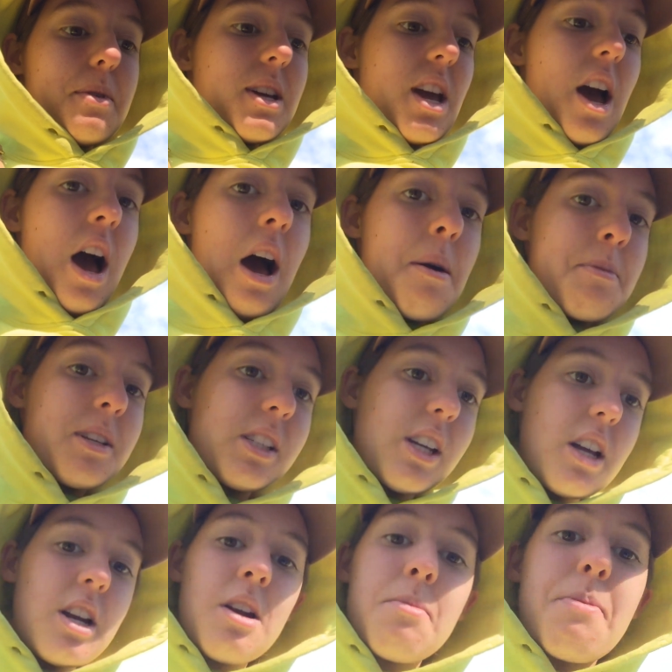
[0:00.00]
yeah, I'm
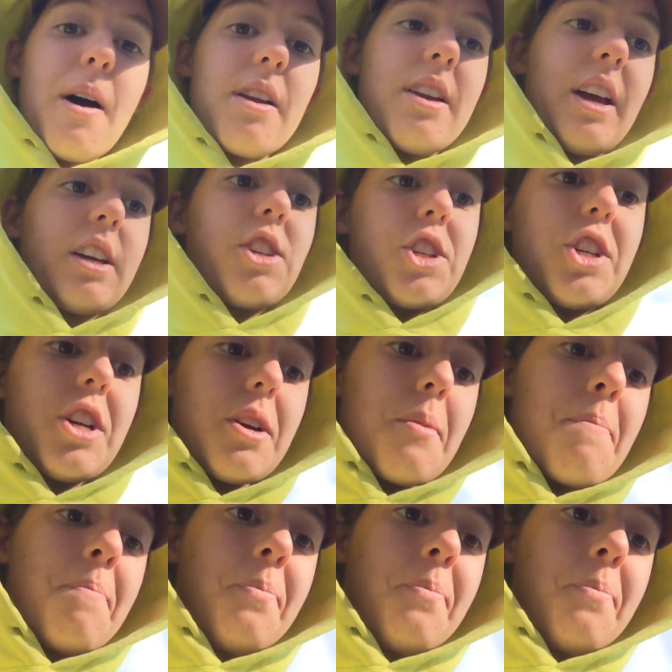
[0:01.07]
excited about next year.